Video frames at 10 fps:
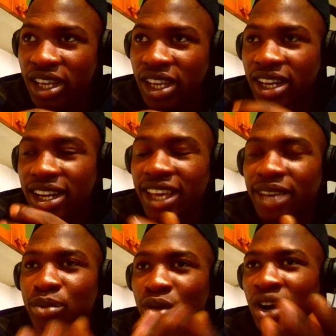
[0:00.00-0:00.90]
Like,
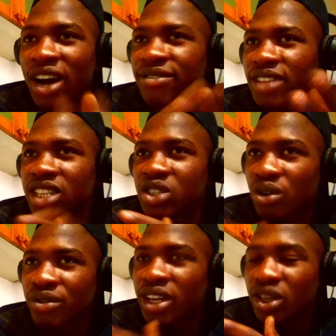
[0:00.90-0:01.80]
bro, after the
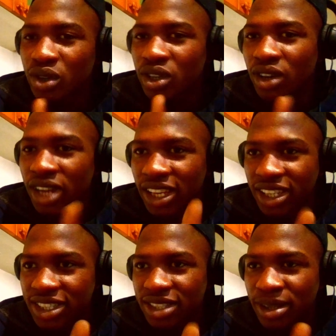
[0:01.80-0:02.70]
Soviet Union, like this,
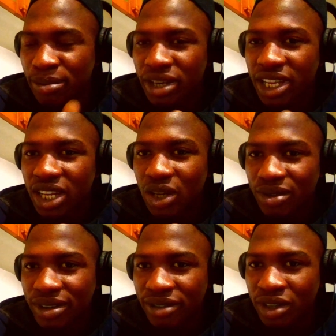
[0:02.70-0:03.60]
the beginning of the
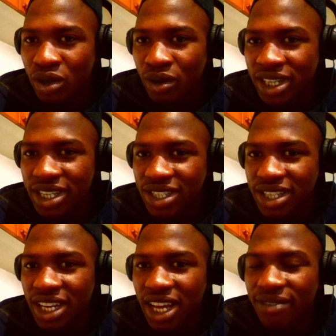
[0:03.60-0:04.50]
video, what they said,
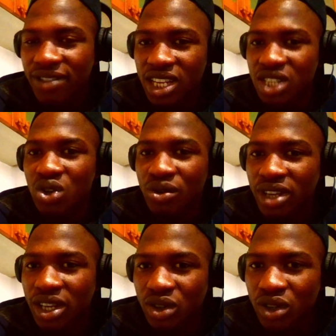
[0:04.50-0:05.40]
after the Soviet
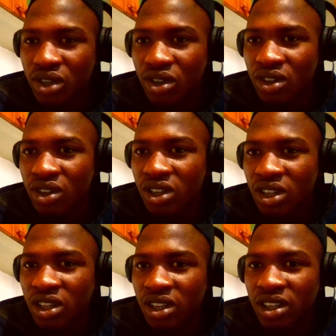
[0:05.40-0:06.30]
Union,
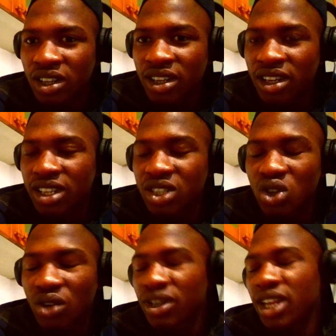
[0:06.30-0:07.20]
the
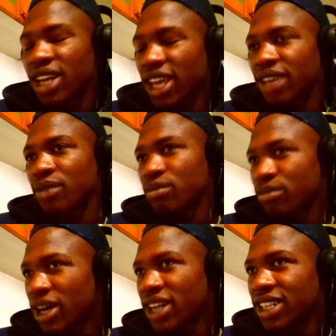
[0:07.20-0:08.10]
Soviet, like,
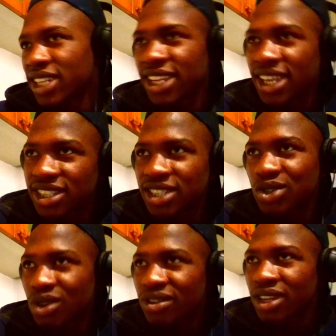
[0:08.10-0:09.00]
back in the days, the
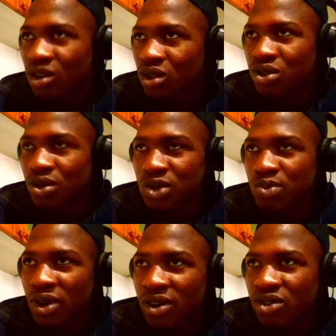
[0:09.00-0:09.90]
Soviet also was
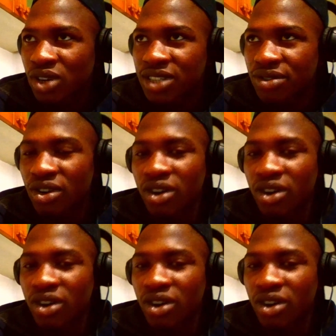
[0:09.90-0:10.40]
powerful as fuck.